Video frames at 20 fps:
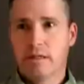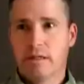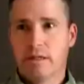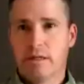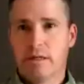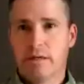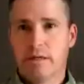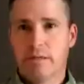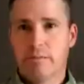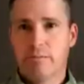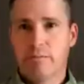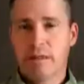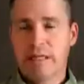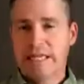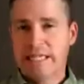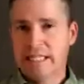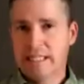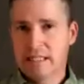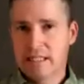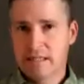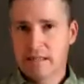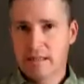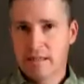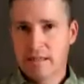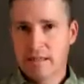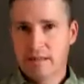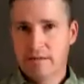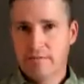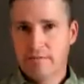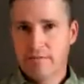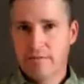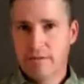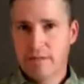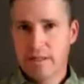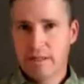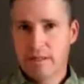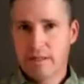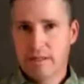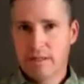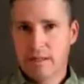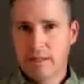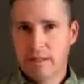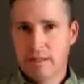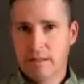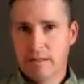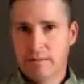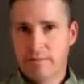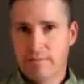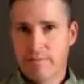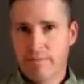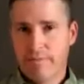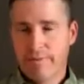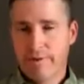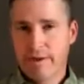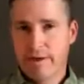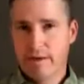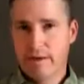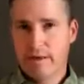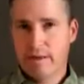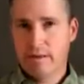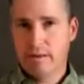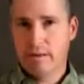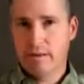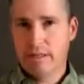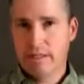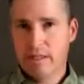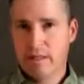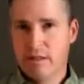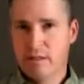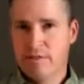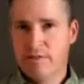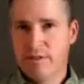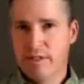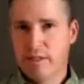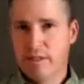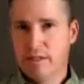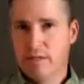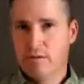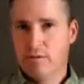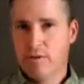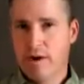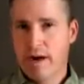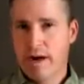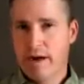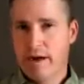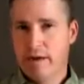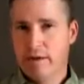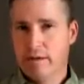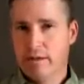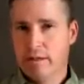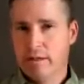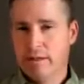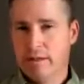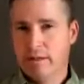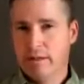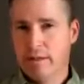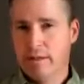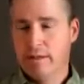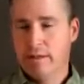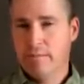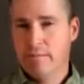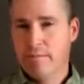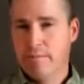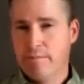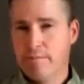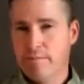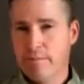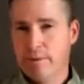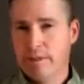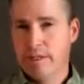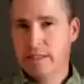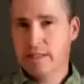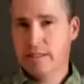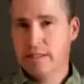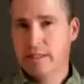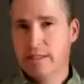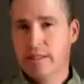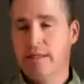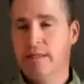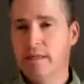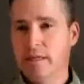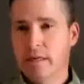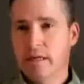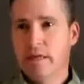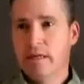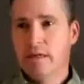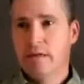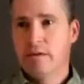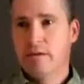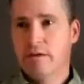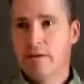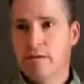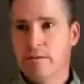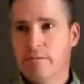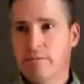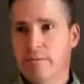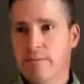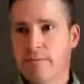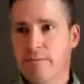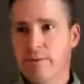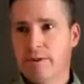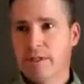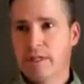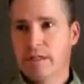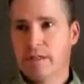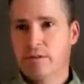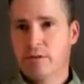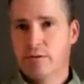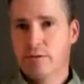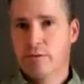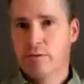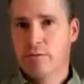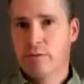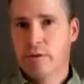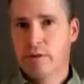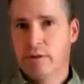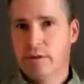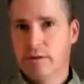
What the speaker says: the plates of the lithosphere around. This is the central